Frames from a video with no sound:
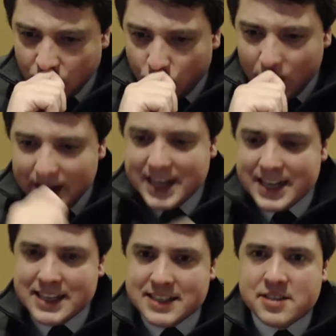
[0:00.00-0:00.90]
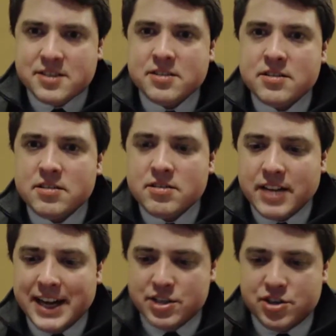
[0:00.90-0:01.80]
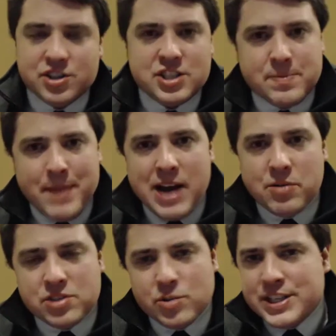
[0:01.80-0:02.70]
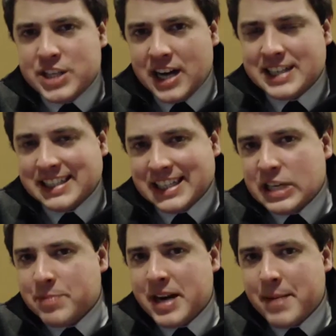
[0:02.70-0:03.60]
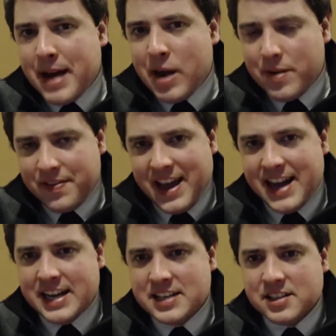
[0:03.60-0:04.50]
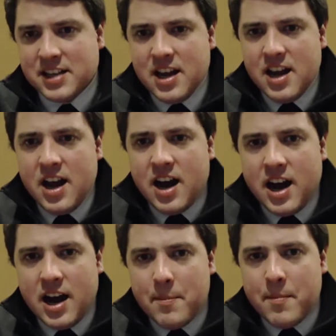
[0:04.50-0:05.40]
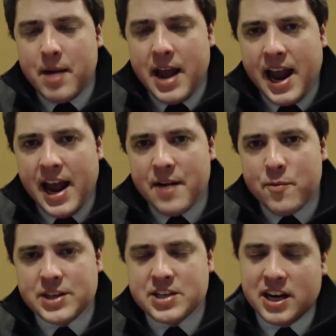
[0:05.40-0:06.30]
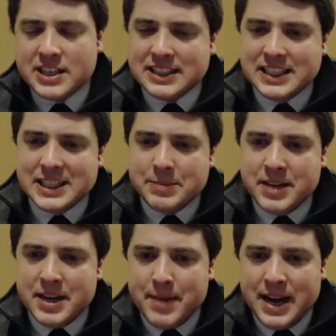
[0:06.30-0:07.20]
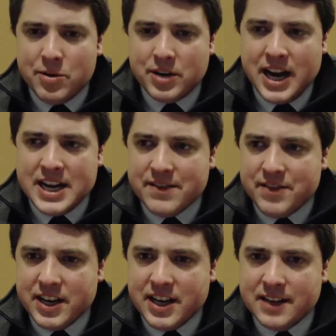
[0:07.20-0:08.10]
what is injured spouse? So we talked a little bit about what that is, and we talked a little bit about kind of